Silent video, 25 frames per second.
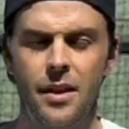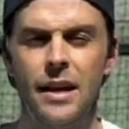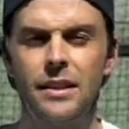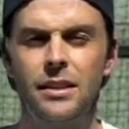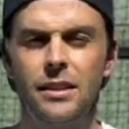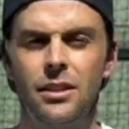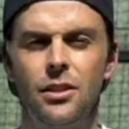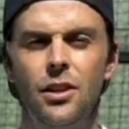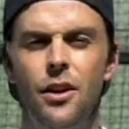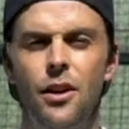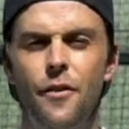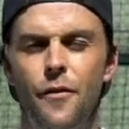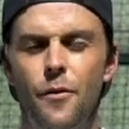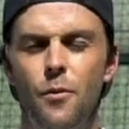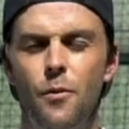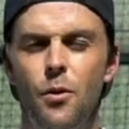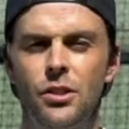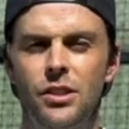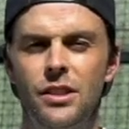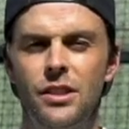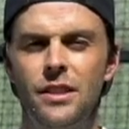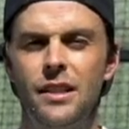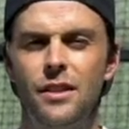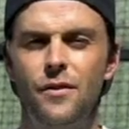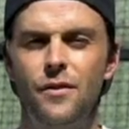Thanks a lot for
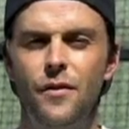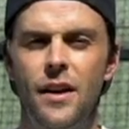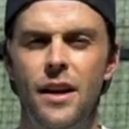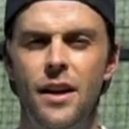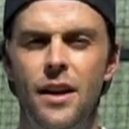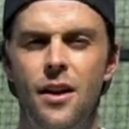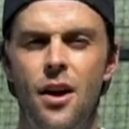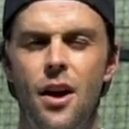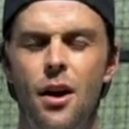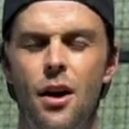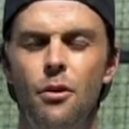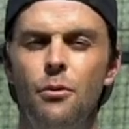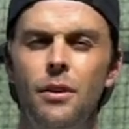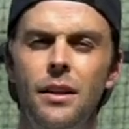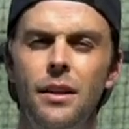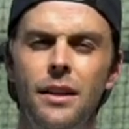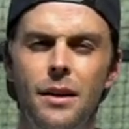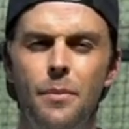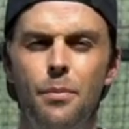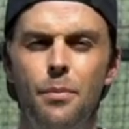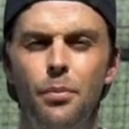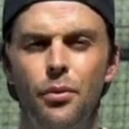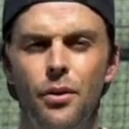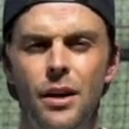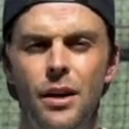watching this video. I
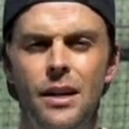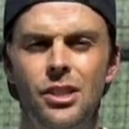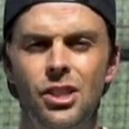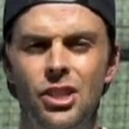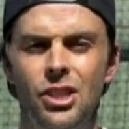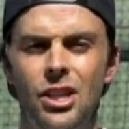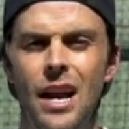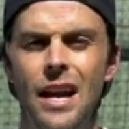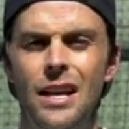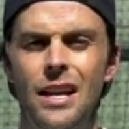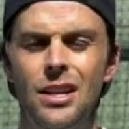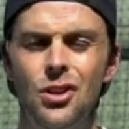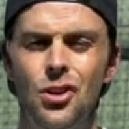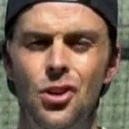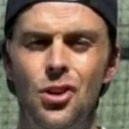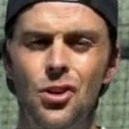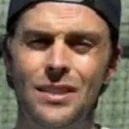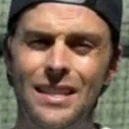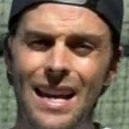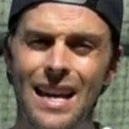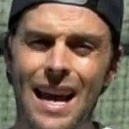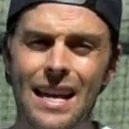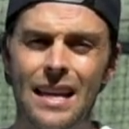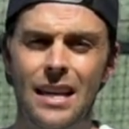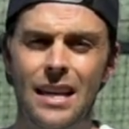really appreciate you
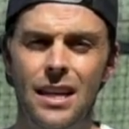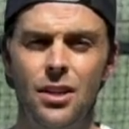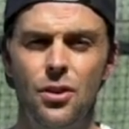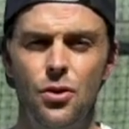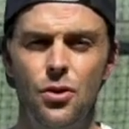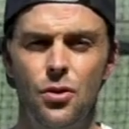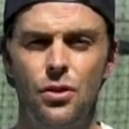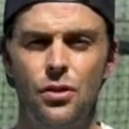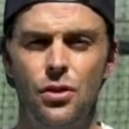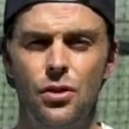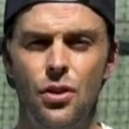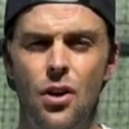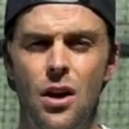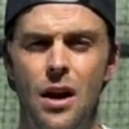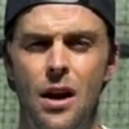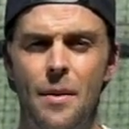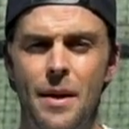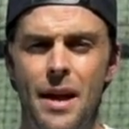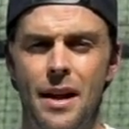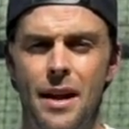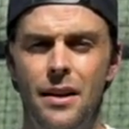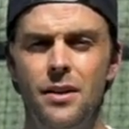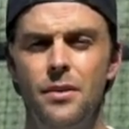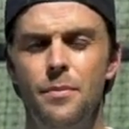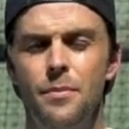taking your
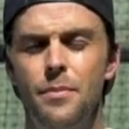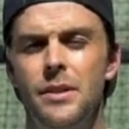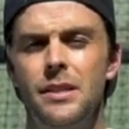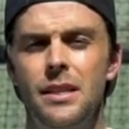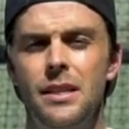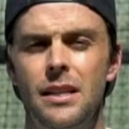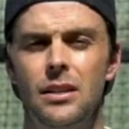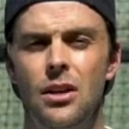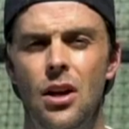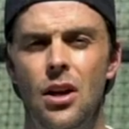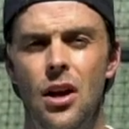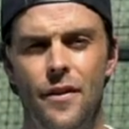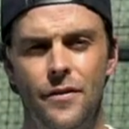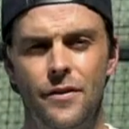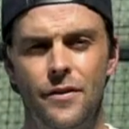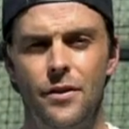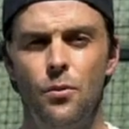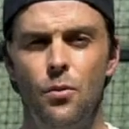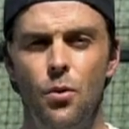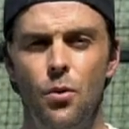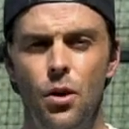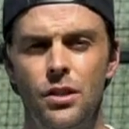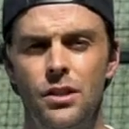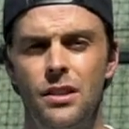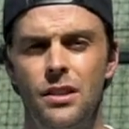time out of your busy life
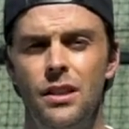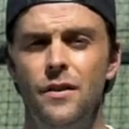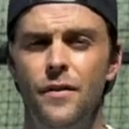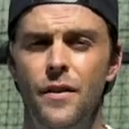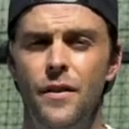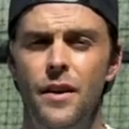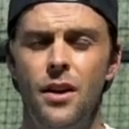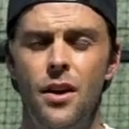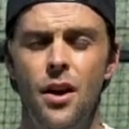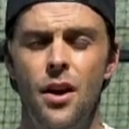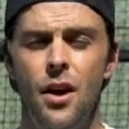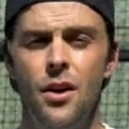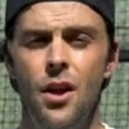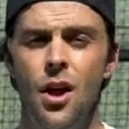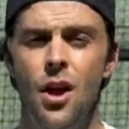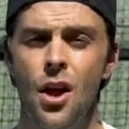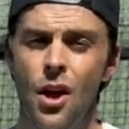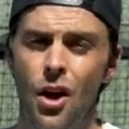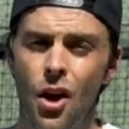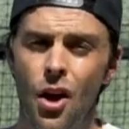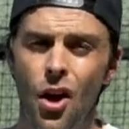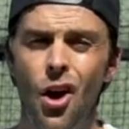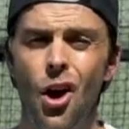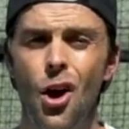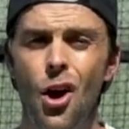to watch this video.
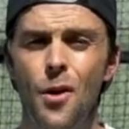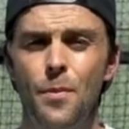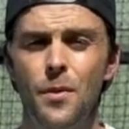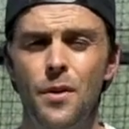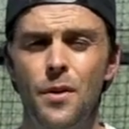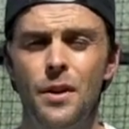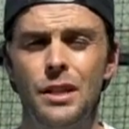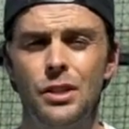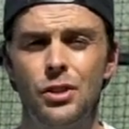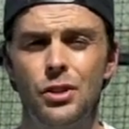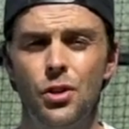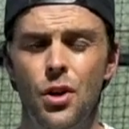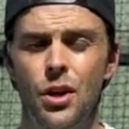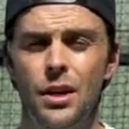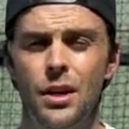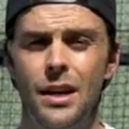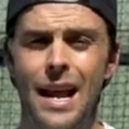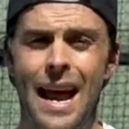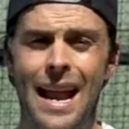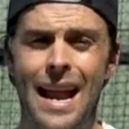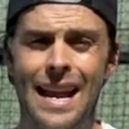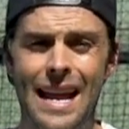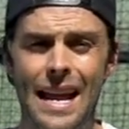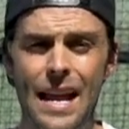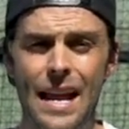I hope you enjoyed
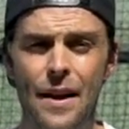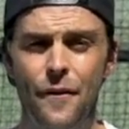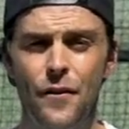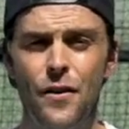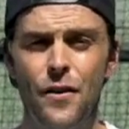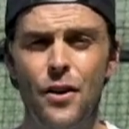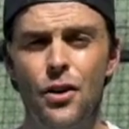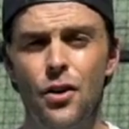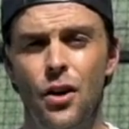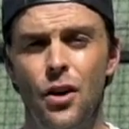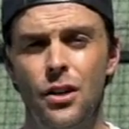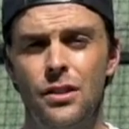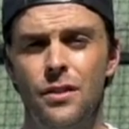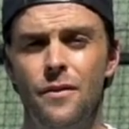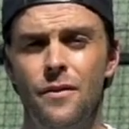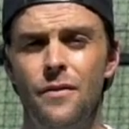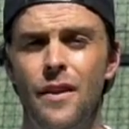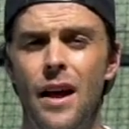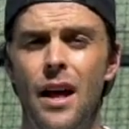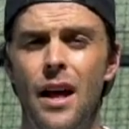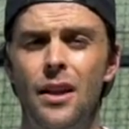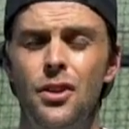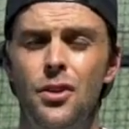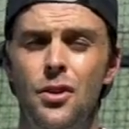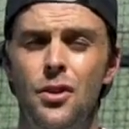it, and if you got
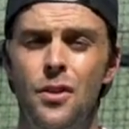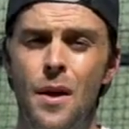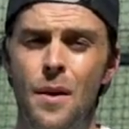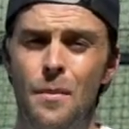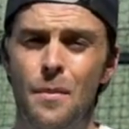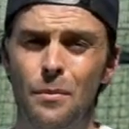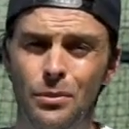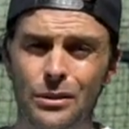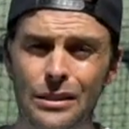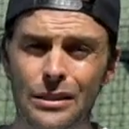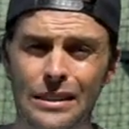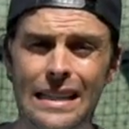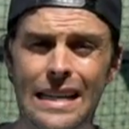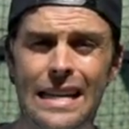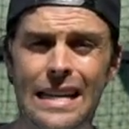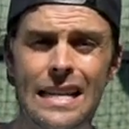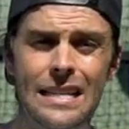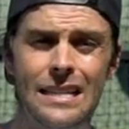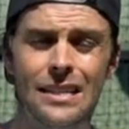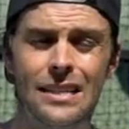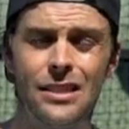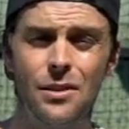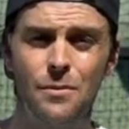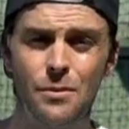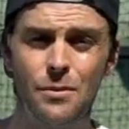some value,
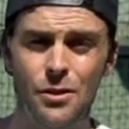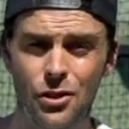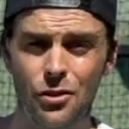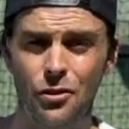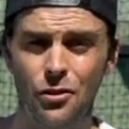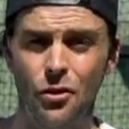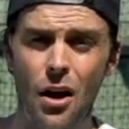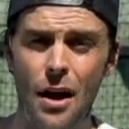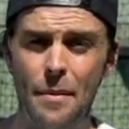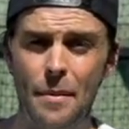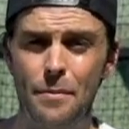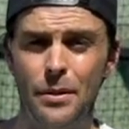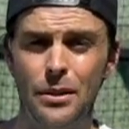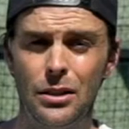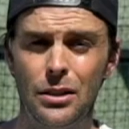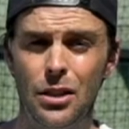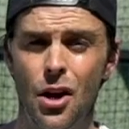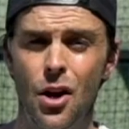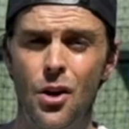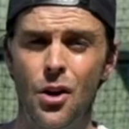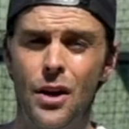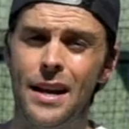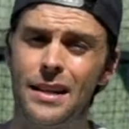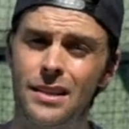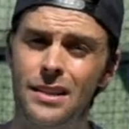please subscribe
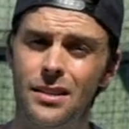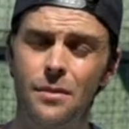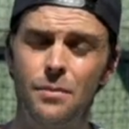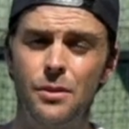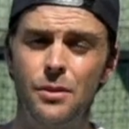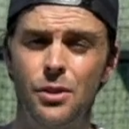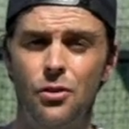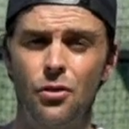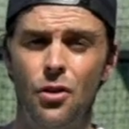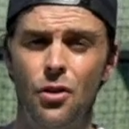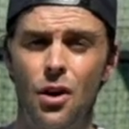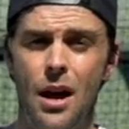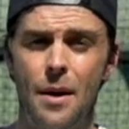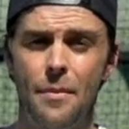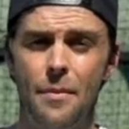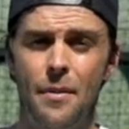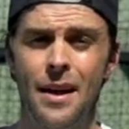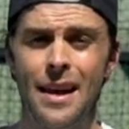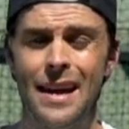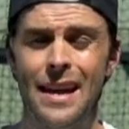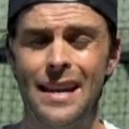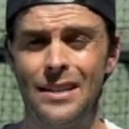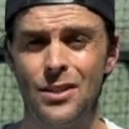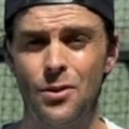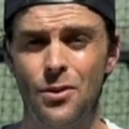below, hit
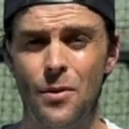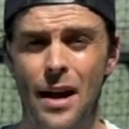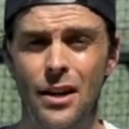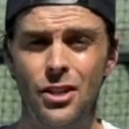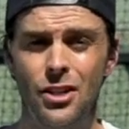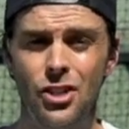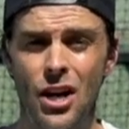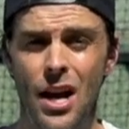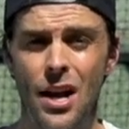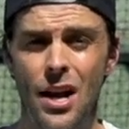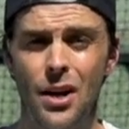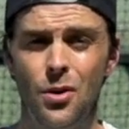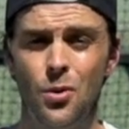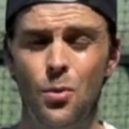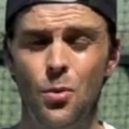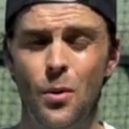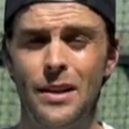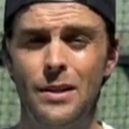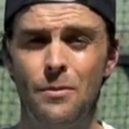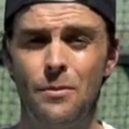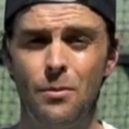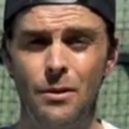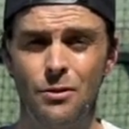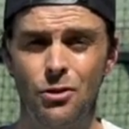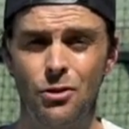subscribe, to our channel.
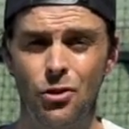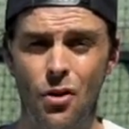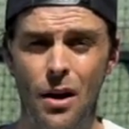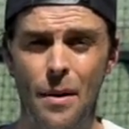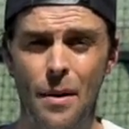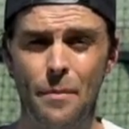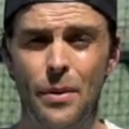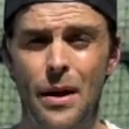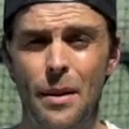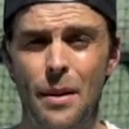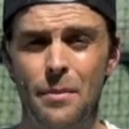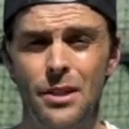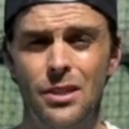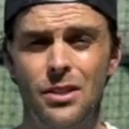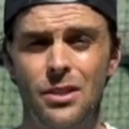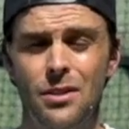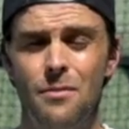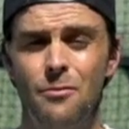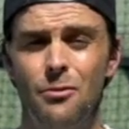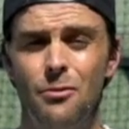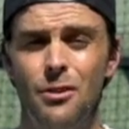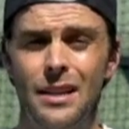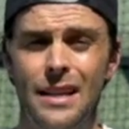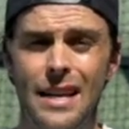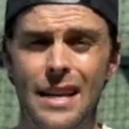We, we try and publish
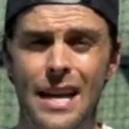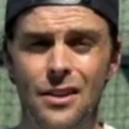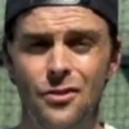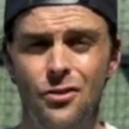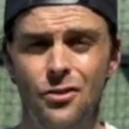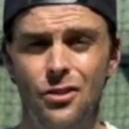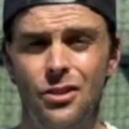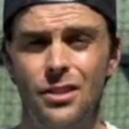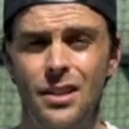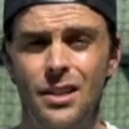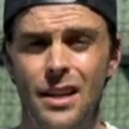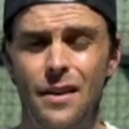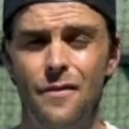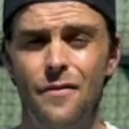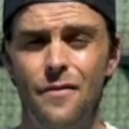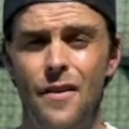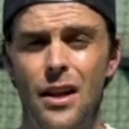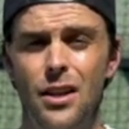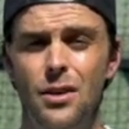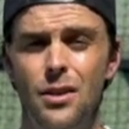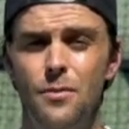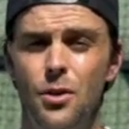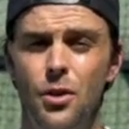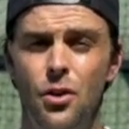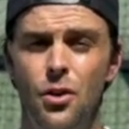some really interesting and
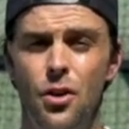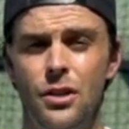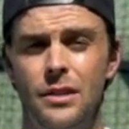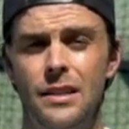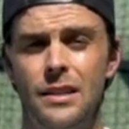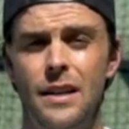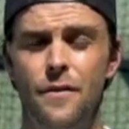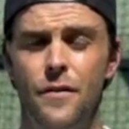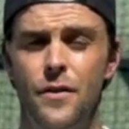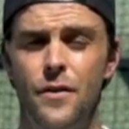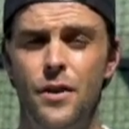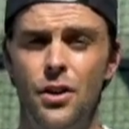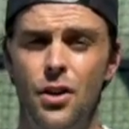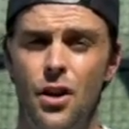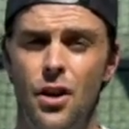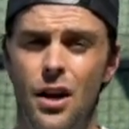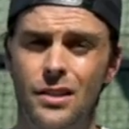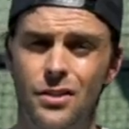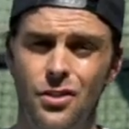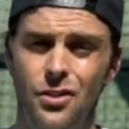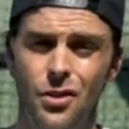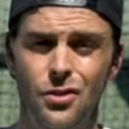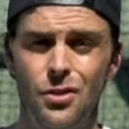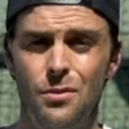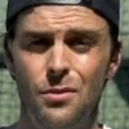valuable content for you
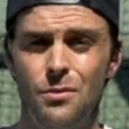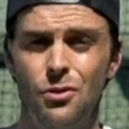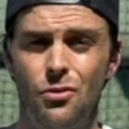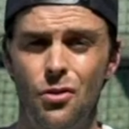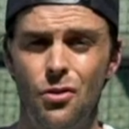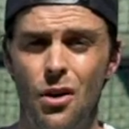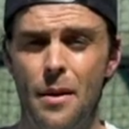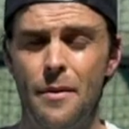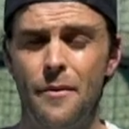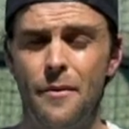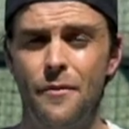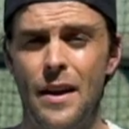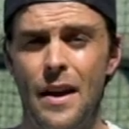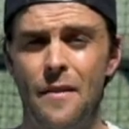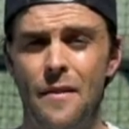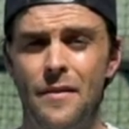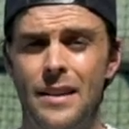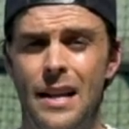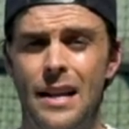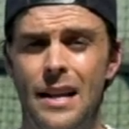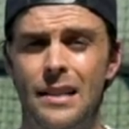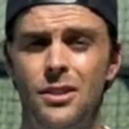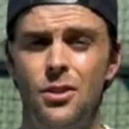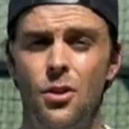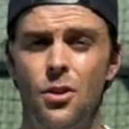guys, so subscribe if you
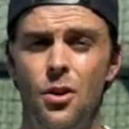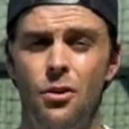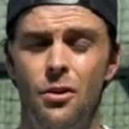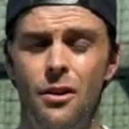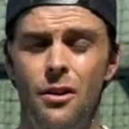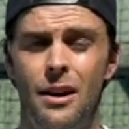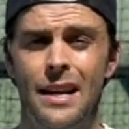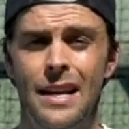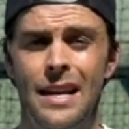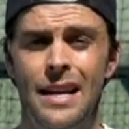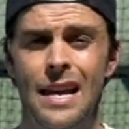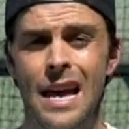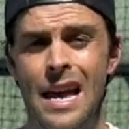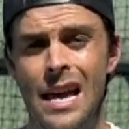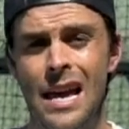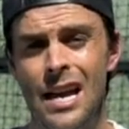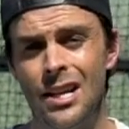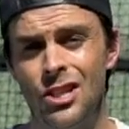haven't done so already.